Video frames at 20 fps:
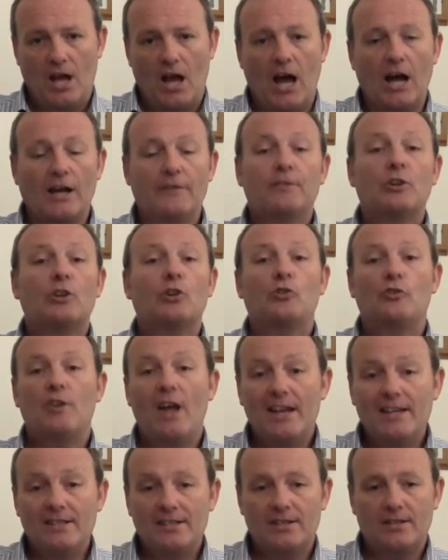I've
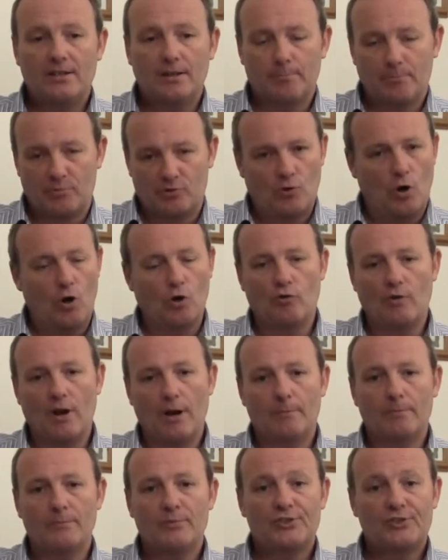created the
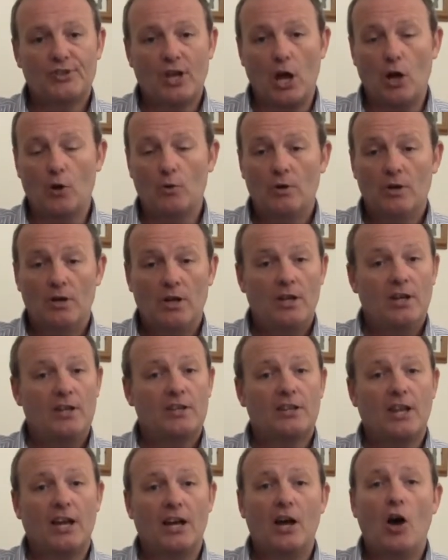program so
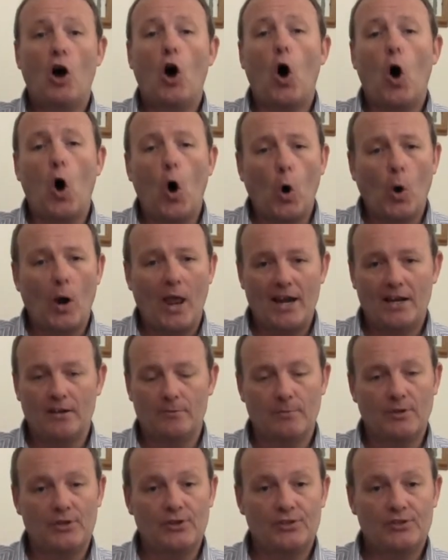that all
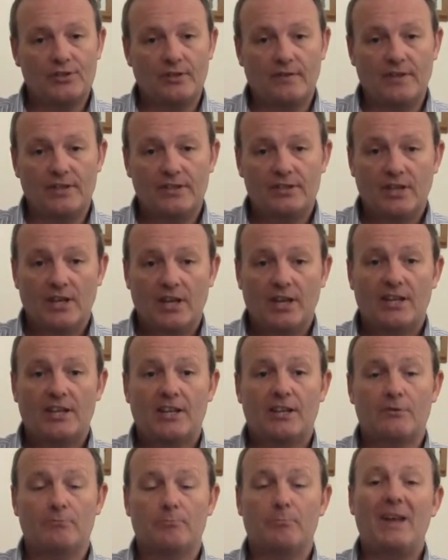elements of it
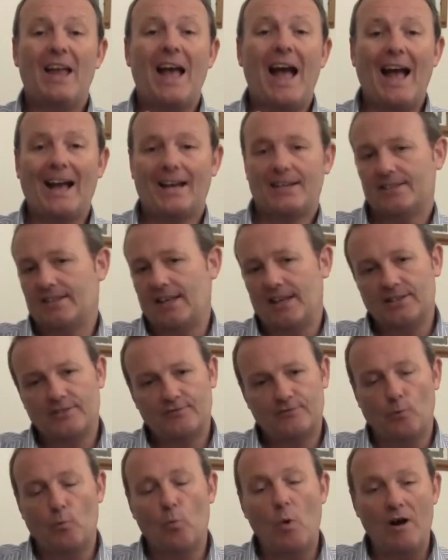can be accessed
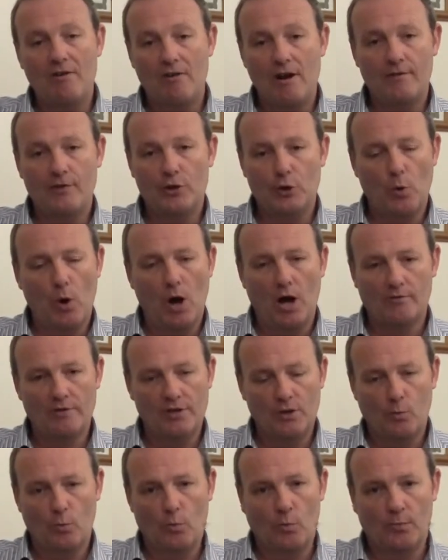from wherever you are
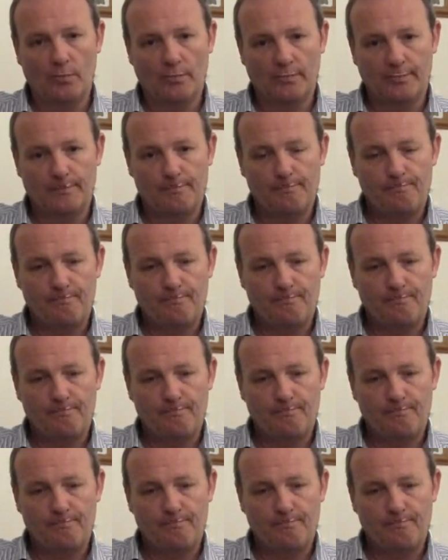in the world.